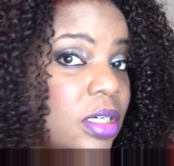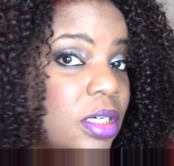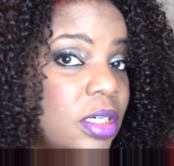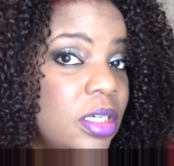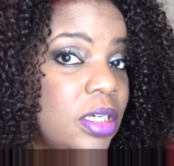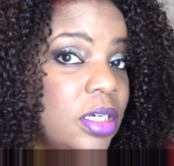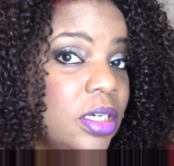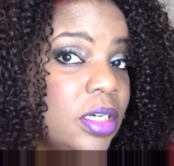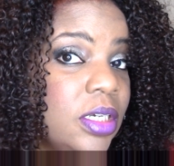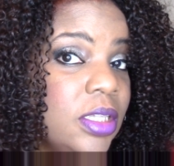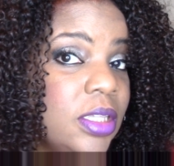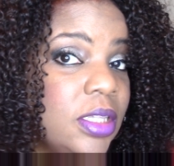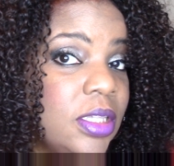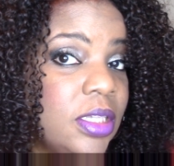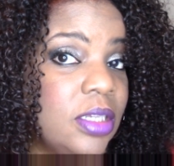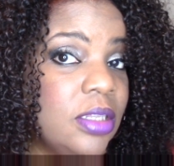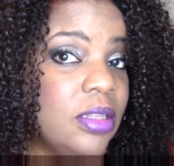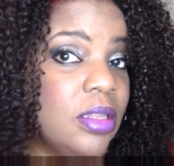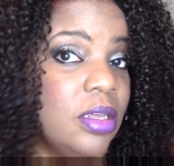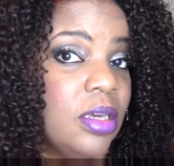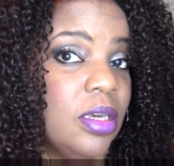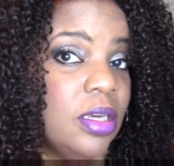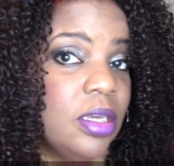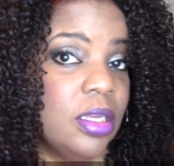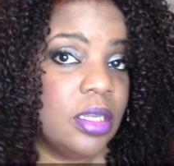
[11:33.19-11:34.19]
Y'all see
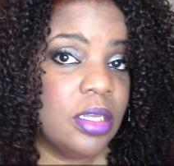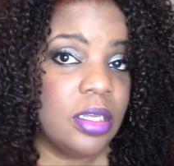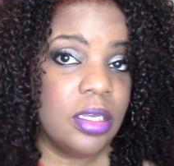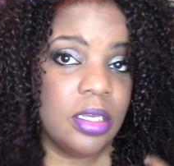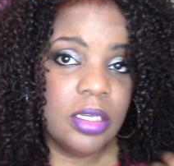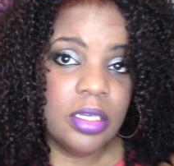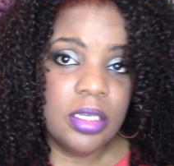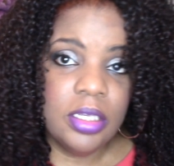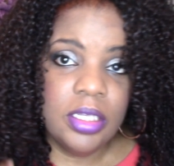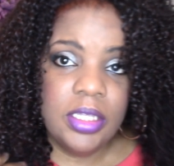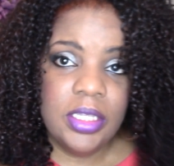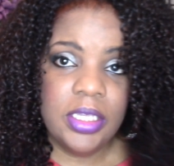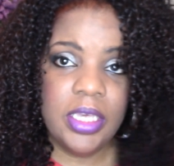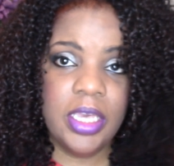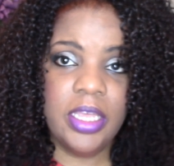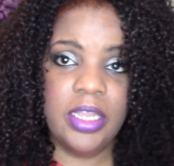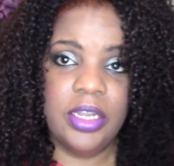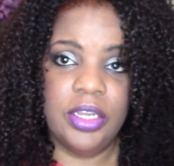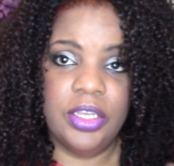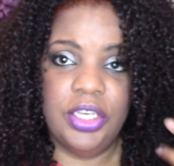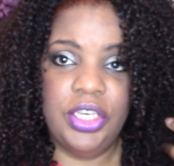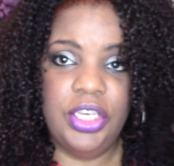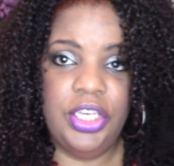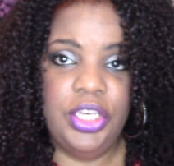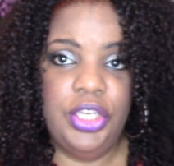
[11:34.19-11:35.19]
that? It's kind
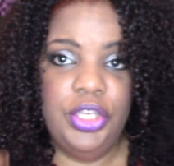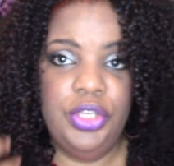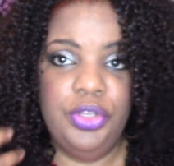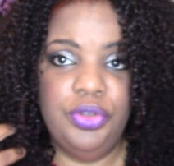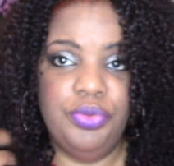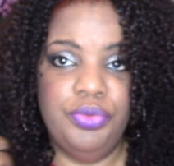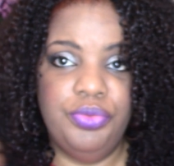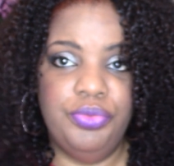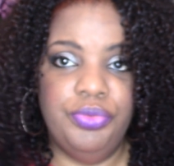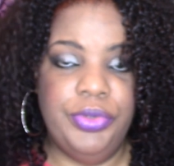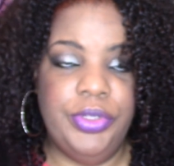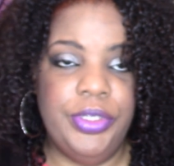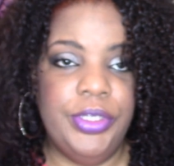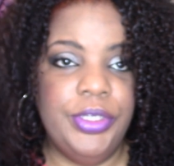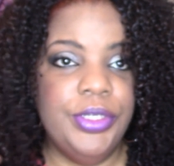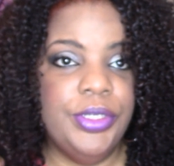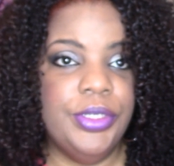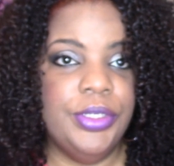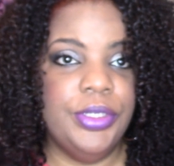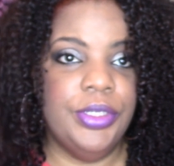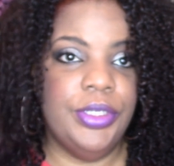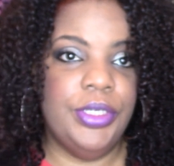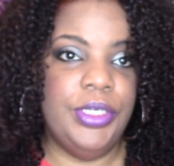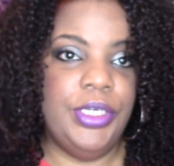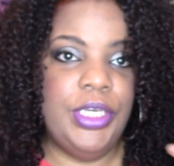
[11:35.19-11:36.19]
of cute.
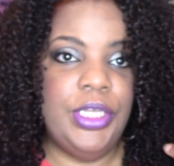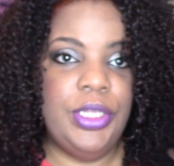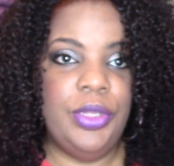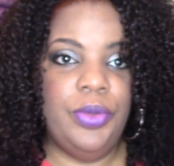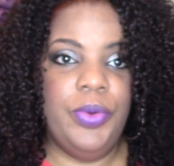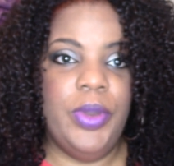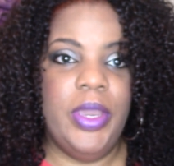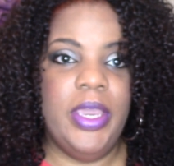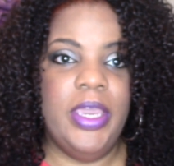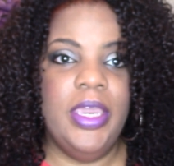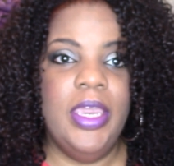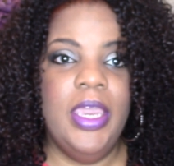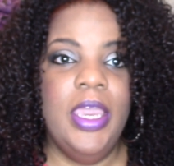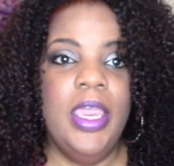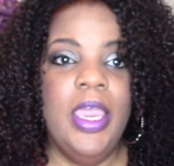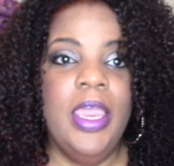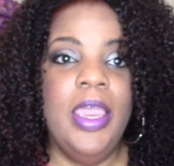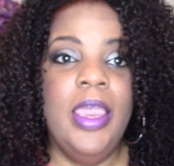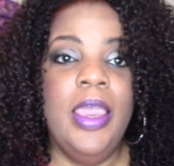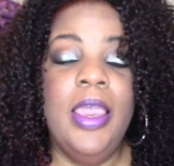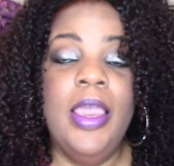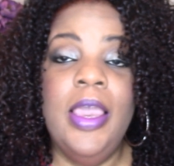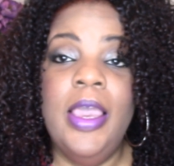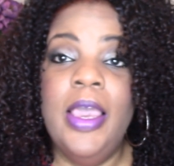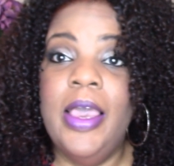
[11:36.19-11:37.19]
Anyway,
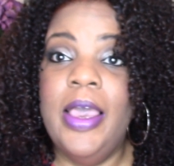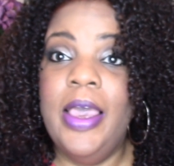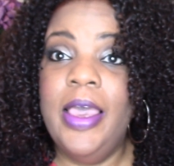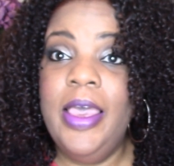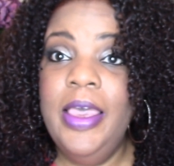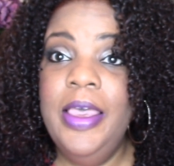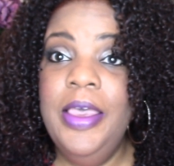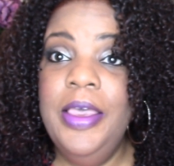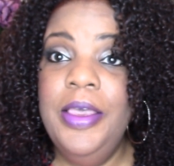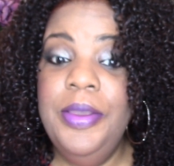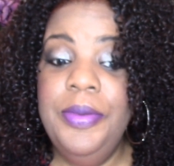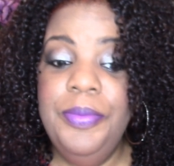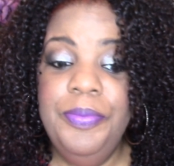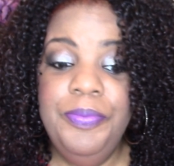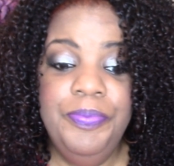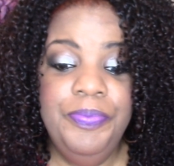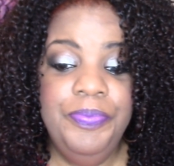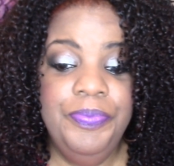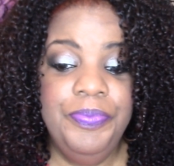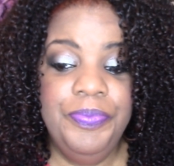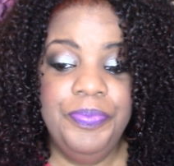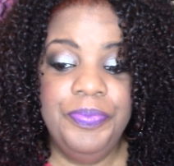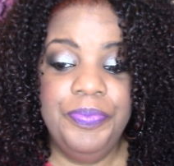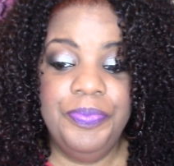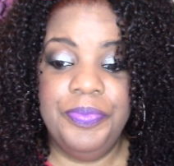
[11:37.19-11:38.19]

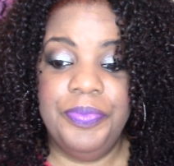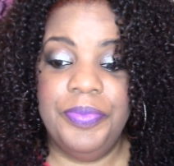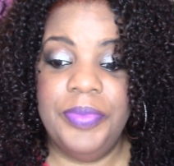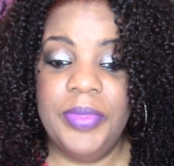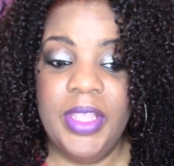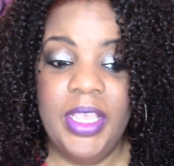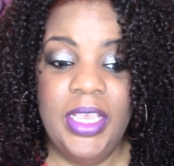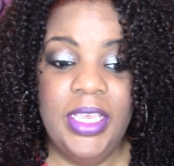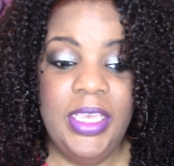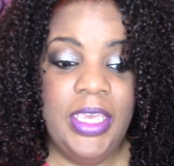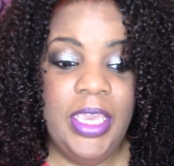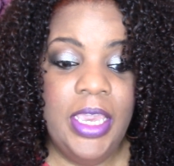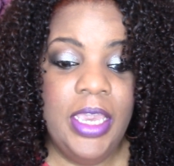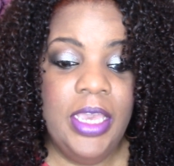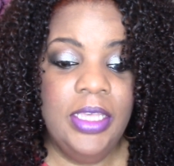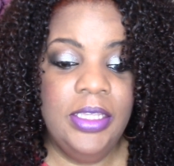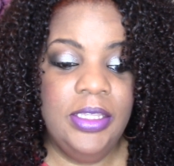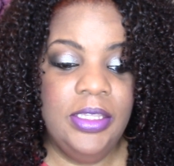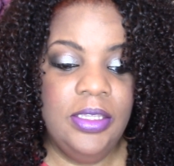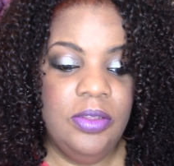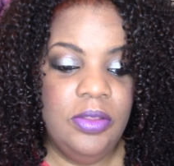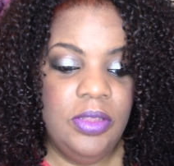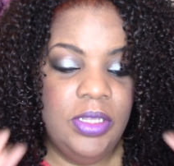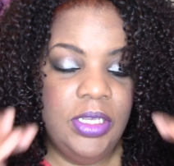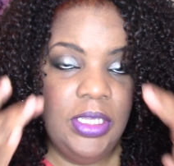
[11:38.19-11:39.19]
yeah,
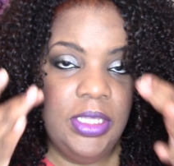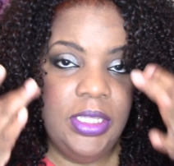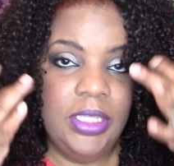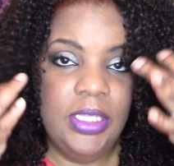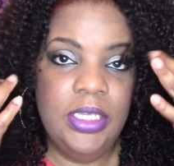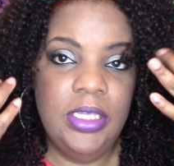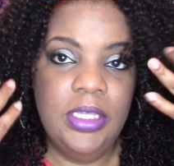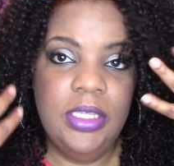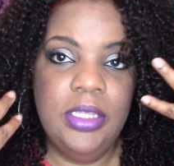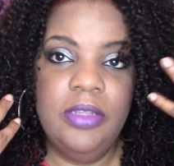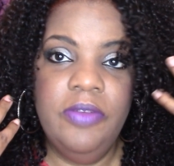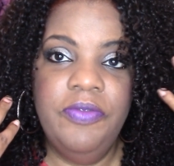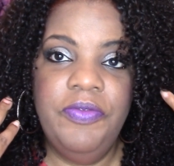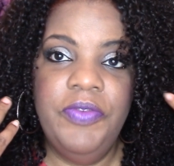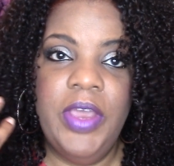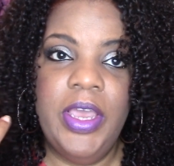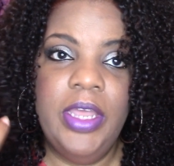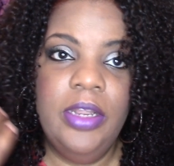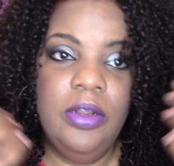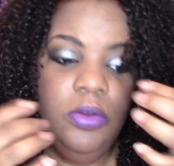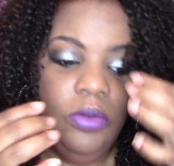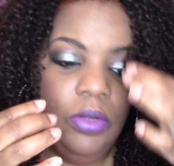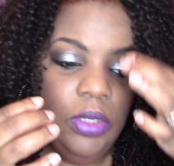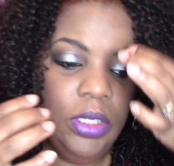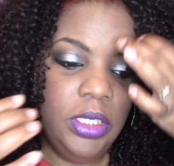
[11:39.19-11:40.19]
so this is the
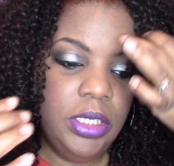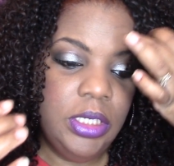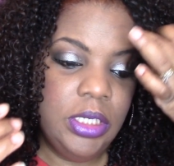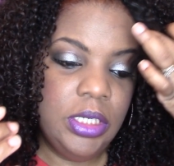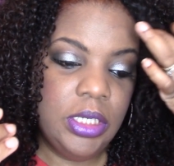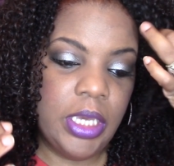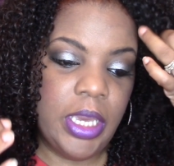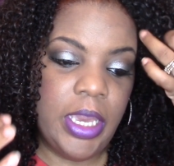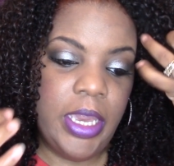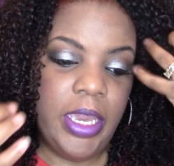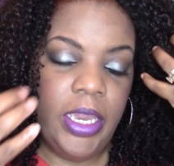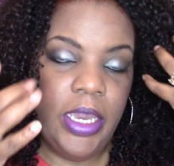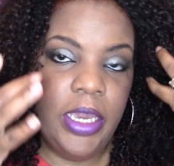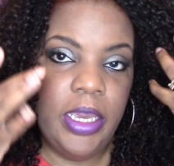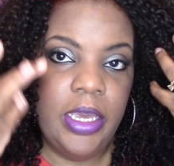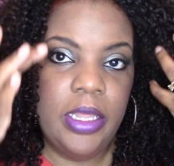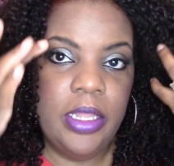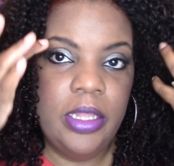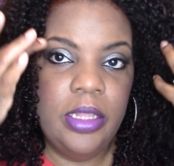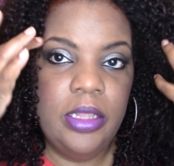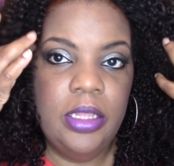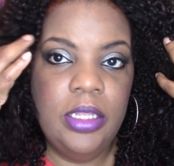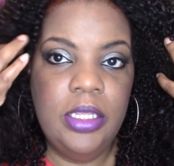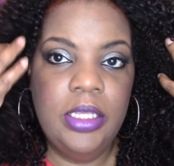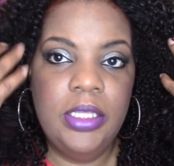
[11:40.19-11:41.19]
final look,
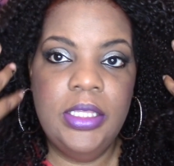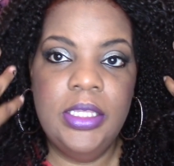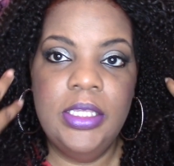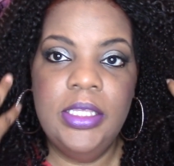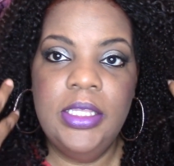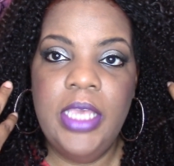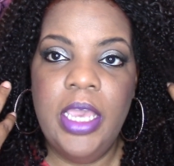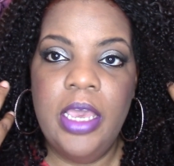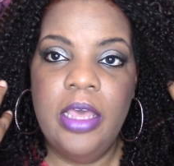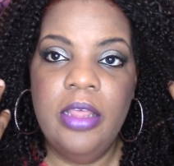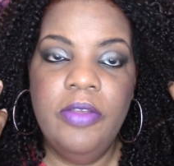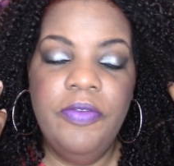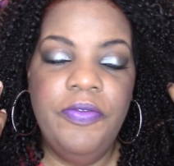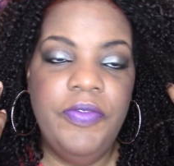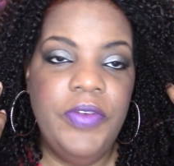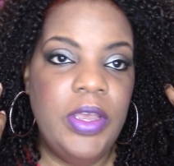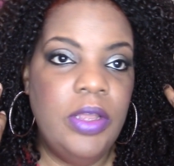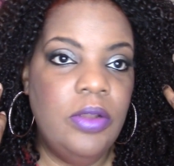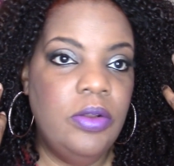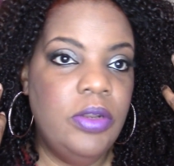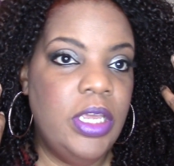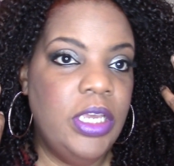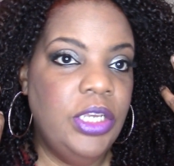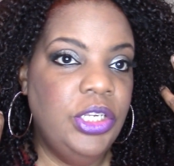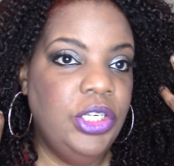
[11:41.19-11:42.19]
and this is how the
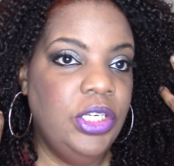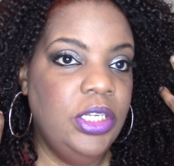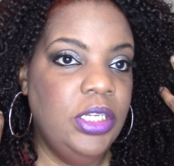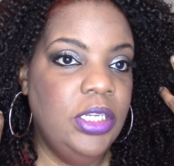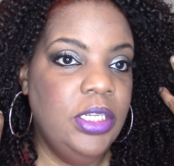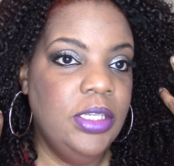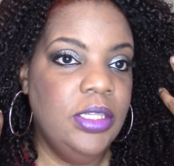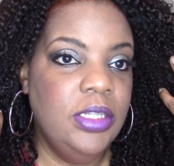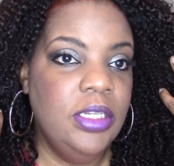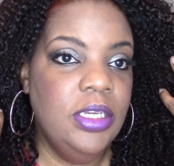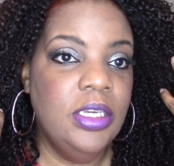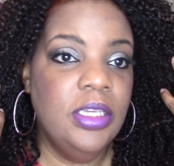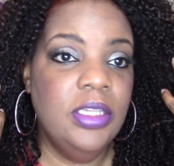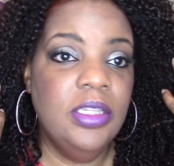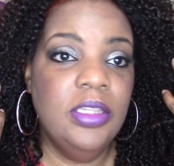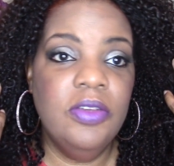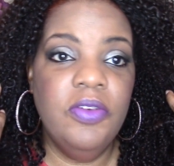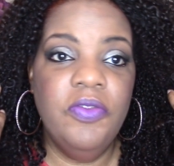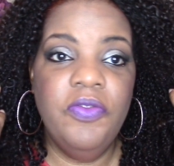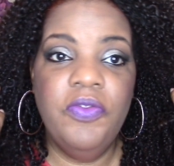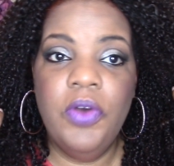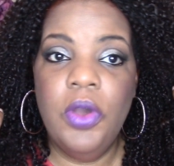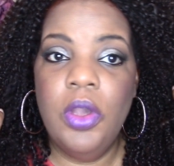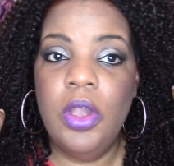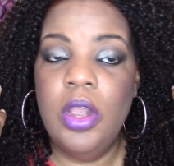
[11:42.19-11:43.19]
foundation is looking so
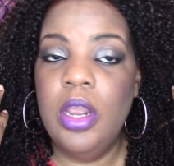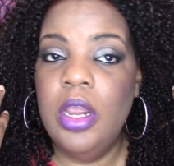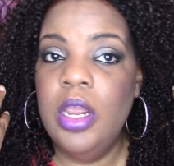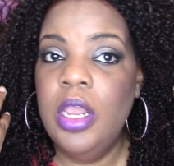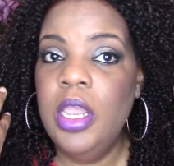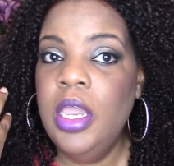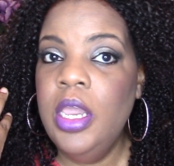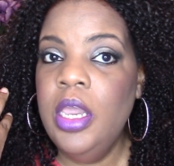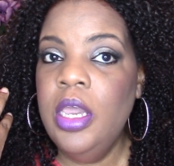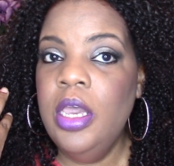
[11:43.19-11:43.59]
far.